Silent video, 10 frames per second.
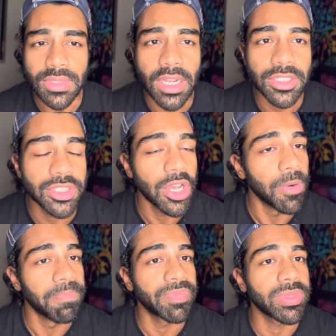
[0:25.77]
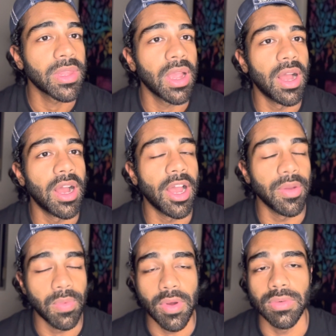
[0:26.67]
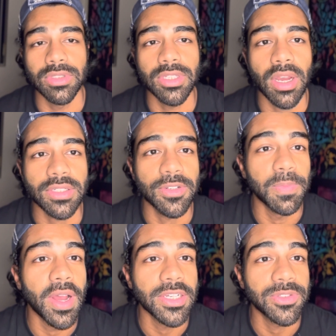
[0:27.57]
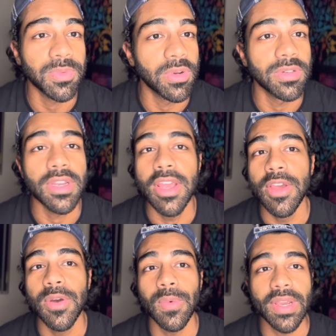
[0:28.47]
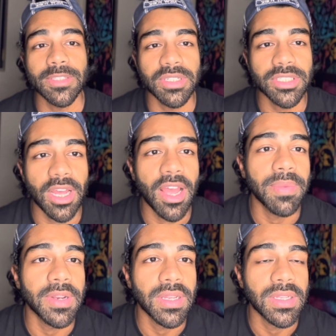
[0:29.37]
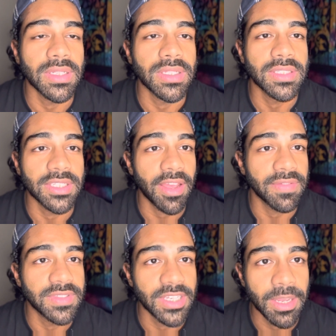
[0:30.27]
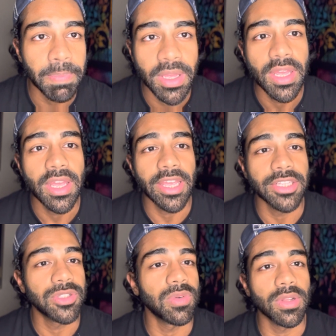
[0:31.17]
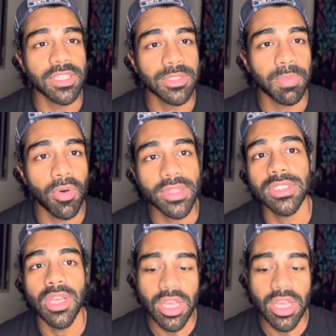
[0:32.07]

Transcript: So I won't talk too much, won't waste much time, and I'll dive deep into all these points.